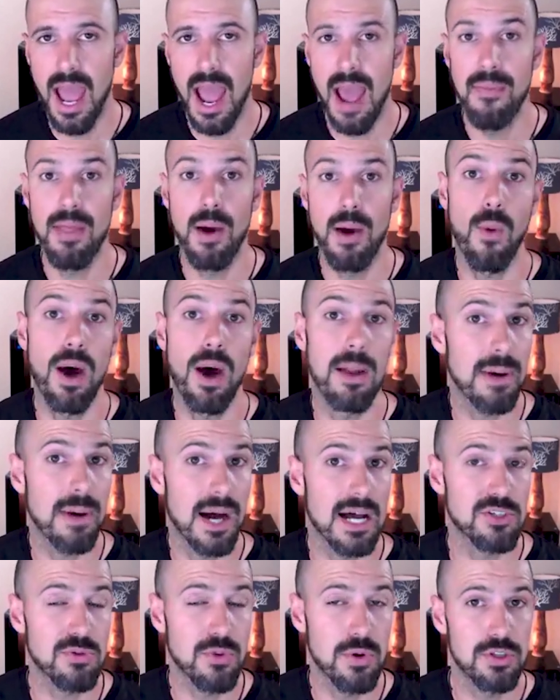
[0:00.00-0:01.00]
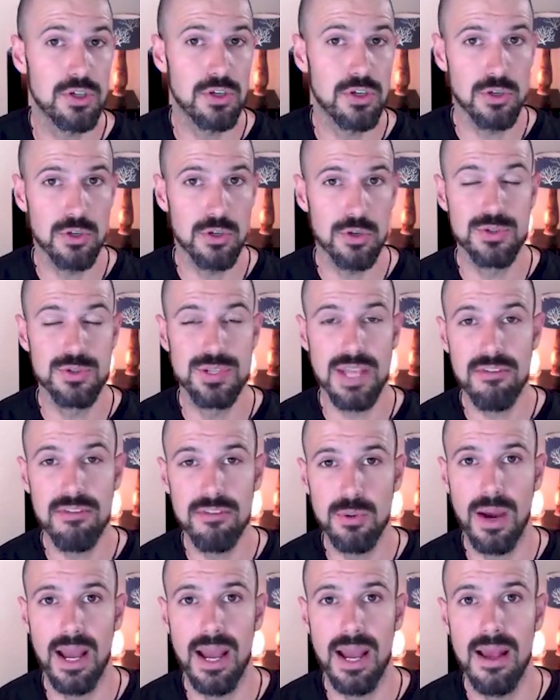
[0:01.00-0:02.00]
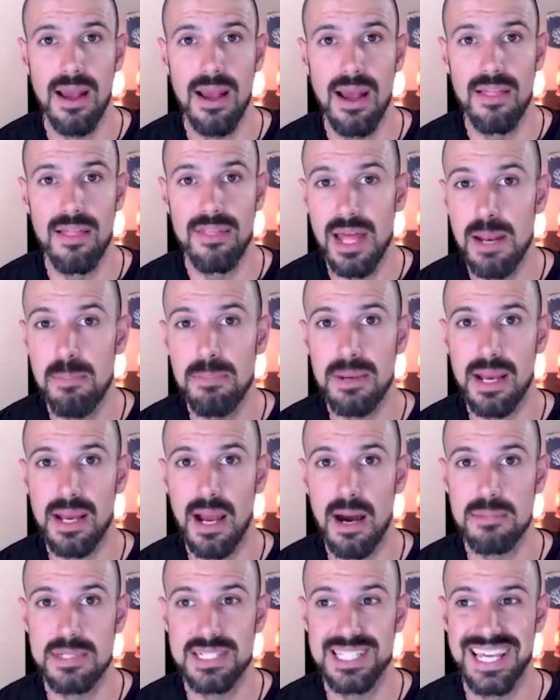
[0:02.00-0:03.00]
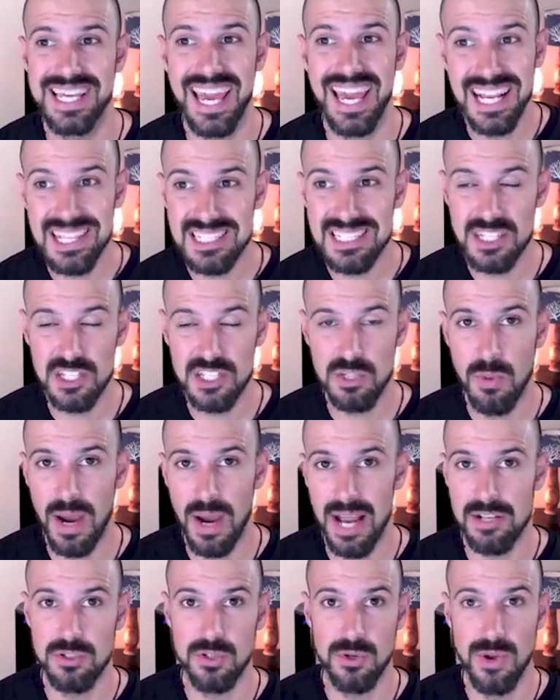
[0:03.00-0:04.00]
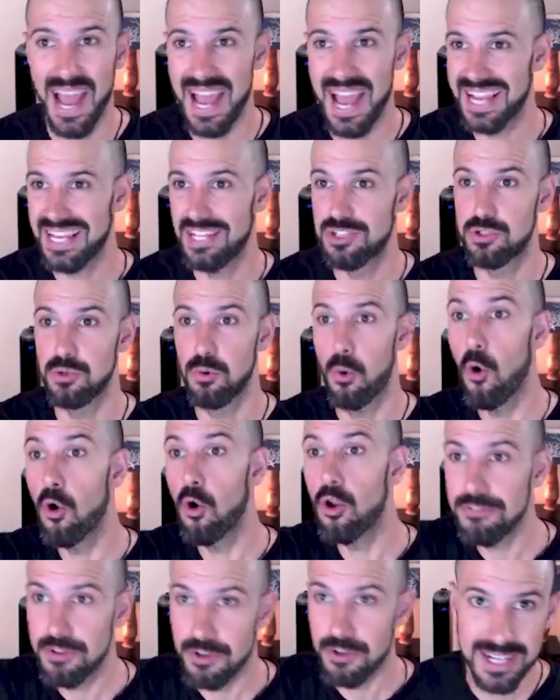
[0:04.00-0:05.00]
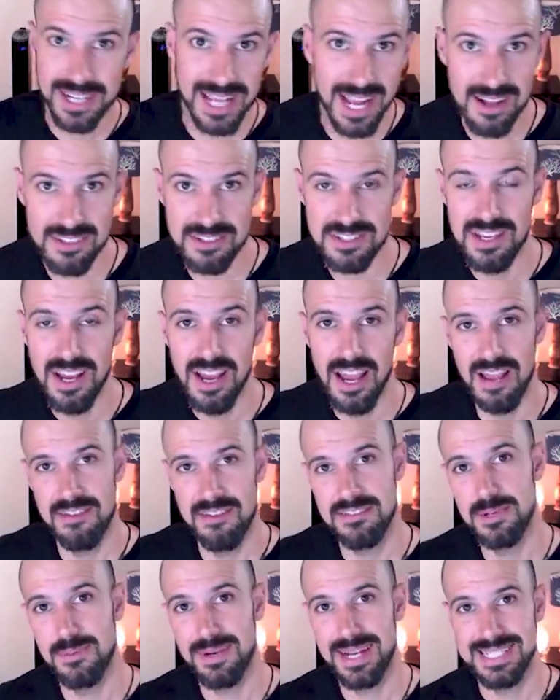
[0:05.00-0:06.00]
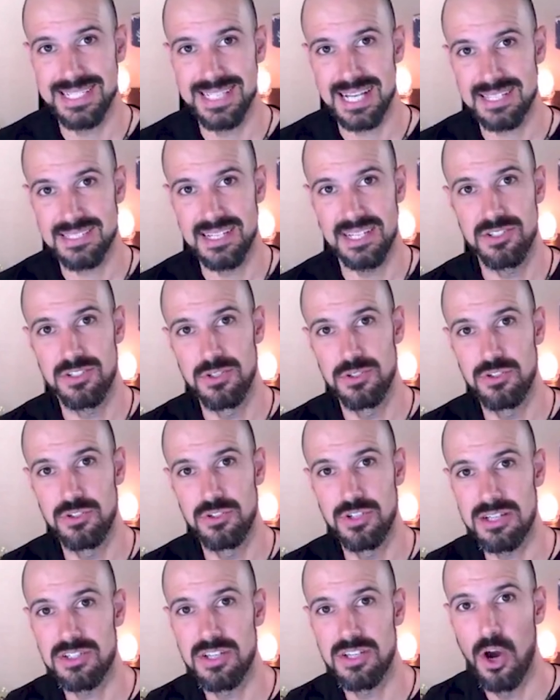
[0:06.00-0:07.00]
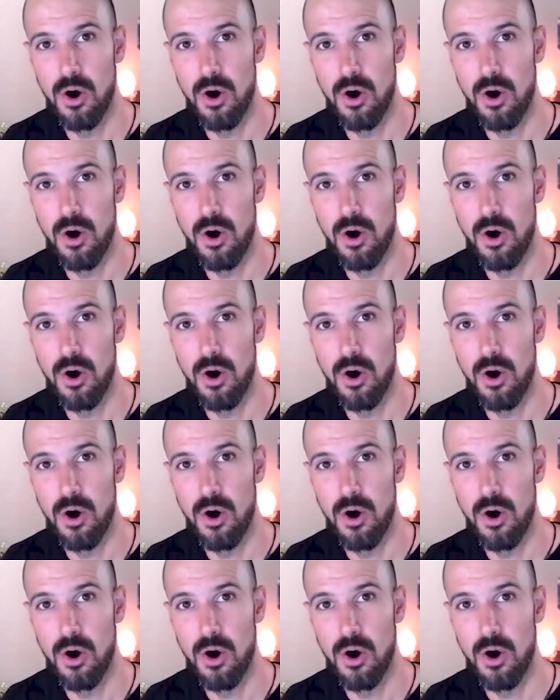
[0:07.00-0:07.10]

and that one password that you use everywhere then becomes the easiest way to hack into all of your accounts if someone gets access to just